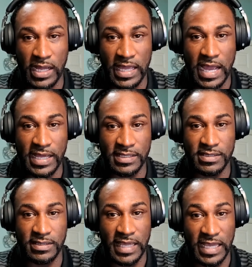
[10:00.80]
why
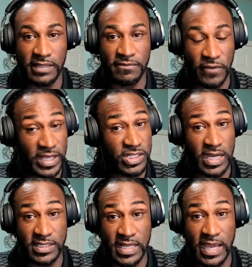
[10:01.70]
guys hate
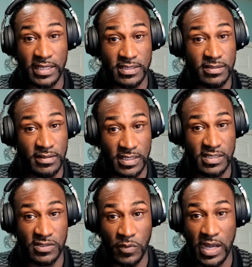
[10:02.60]
franchise tags.
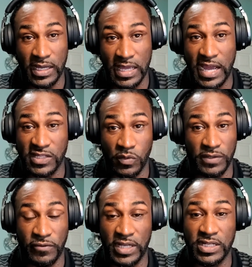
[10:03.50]
This is why guys
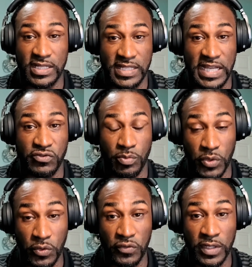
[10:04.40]
want franchise tags
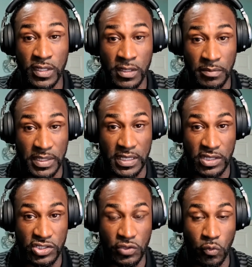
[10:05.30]
removed,
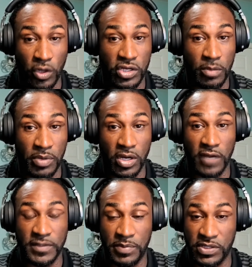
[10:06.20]
because you work your
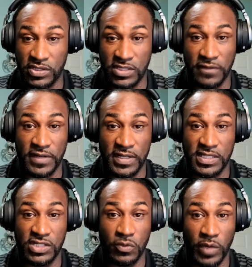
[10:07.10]
butt off to put yourself in a
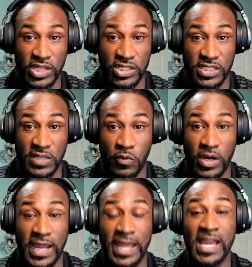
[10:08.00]
situation to
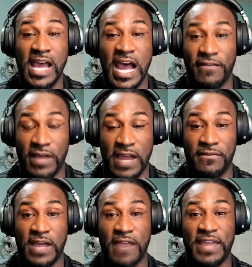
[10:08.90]
where, hey,
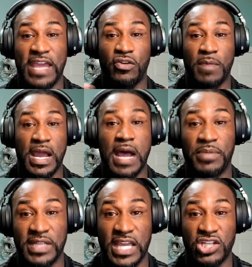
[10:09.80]
I've handled my
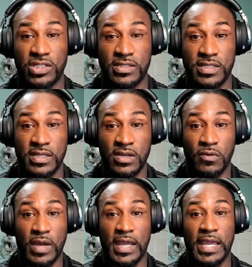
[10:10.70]
obligations,
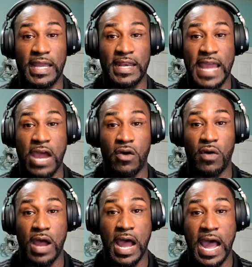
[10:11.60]
right? And
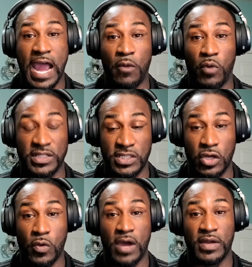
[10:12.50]
now I want to
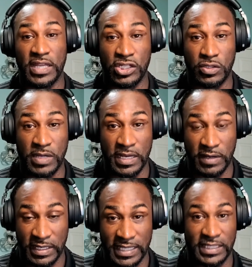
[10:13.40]
go out
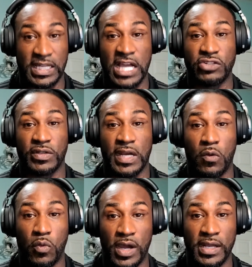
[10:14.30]
and get the contract that
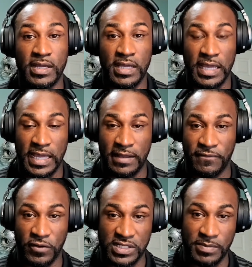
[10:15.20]
I want.
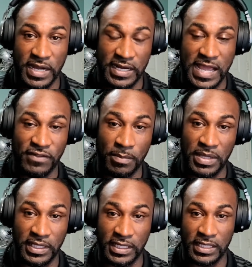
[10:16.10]
And for somebody to have the
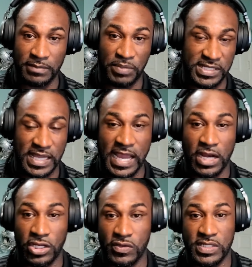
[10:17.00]
ability to place a
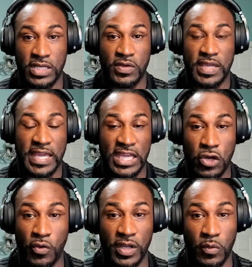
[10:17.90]
hand on you and say you
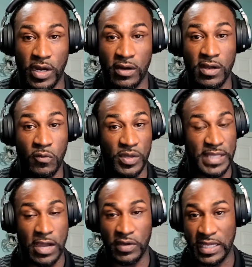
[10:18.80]
can't go anywhere
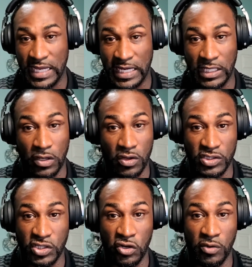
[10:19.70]
without any
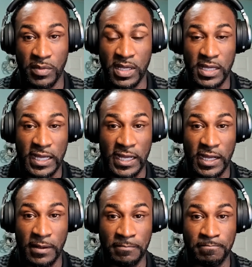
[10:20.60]
long-term
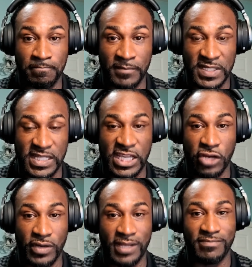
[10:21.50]

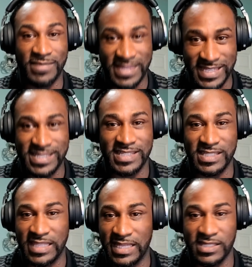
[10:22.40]
security, this
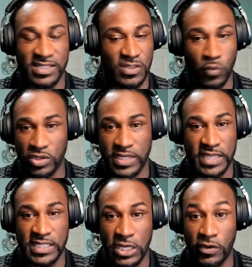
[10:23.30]
is the
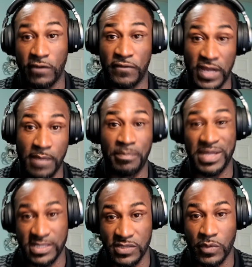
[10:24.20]
worst-case scenario for
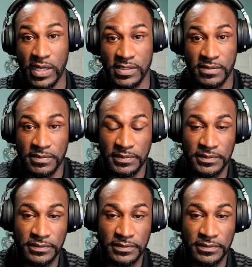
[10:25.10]
him business-wise.